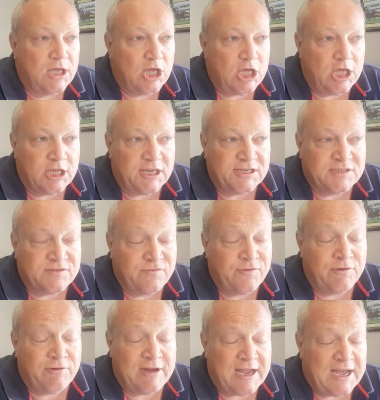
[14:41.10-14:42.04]
It's
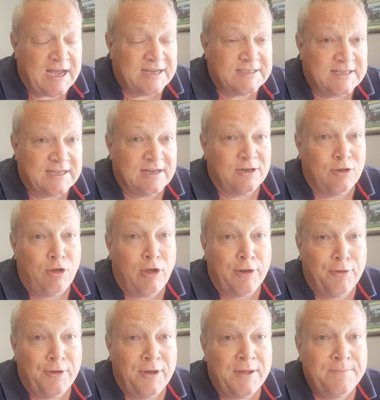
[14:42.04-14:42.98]
very hard to get a
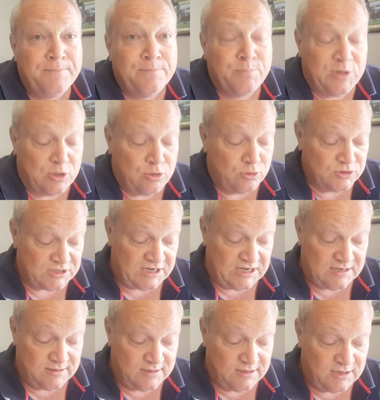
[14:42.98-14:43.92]
line on him because
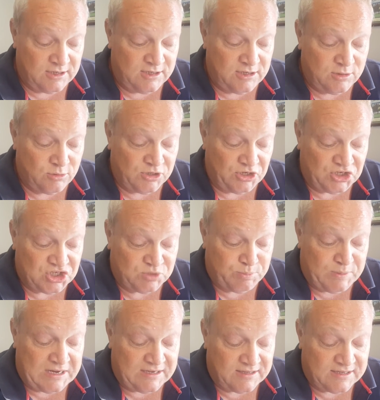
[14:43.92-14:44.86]
you would
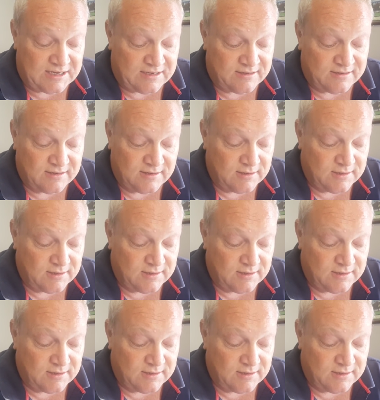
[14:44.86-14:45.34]
expect that